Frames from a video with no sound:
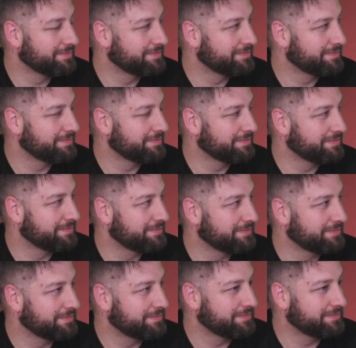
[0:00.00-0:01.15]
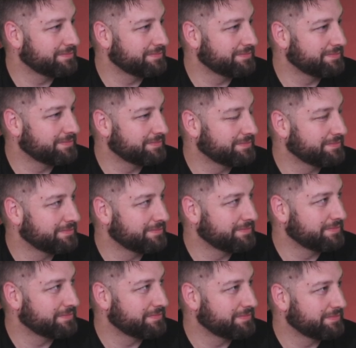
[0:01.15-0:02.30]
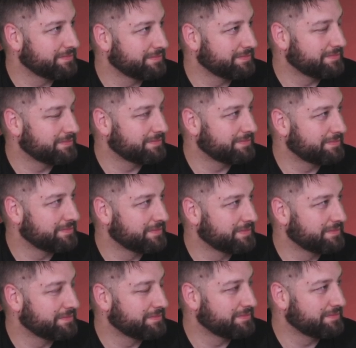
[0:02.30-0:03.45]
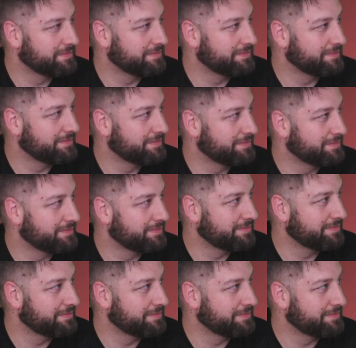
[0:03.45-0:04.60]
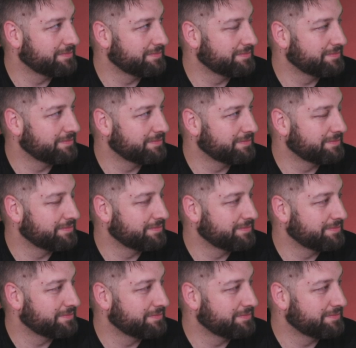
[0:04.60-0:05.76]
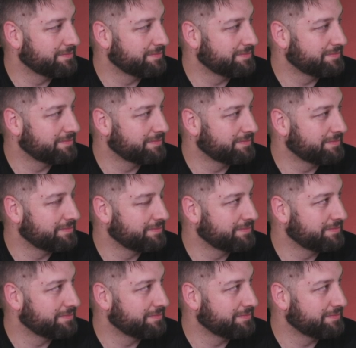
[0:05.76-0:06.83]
No words are spoken by the person on screen.